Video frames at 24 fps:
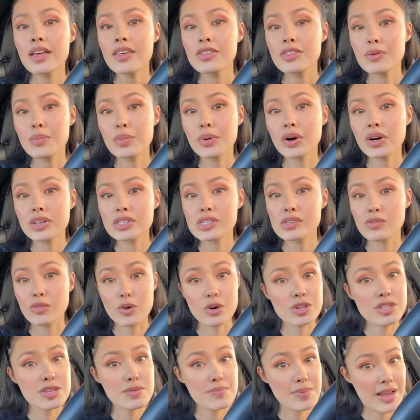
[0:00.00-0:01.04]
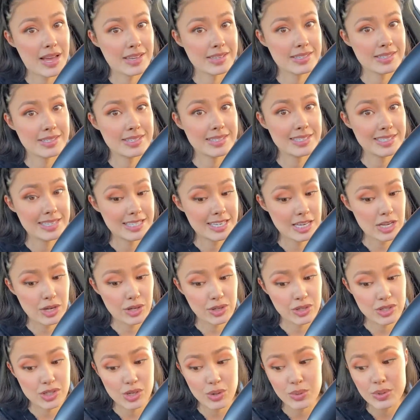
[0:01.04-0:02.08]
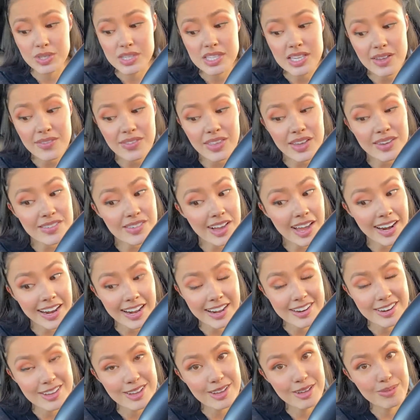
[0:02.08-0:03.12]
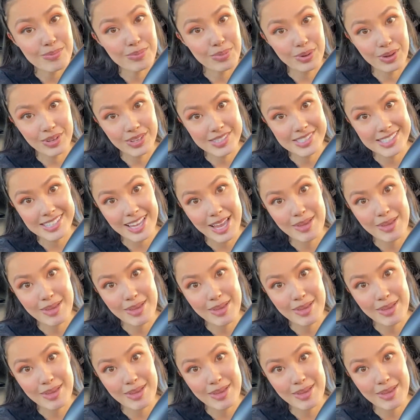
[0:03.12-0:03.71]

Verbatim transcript: the books for the best deal. So we'll see if they've got any good books.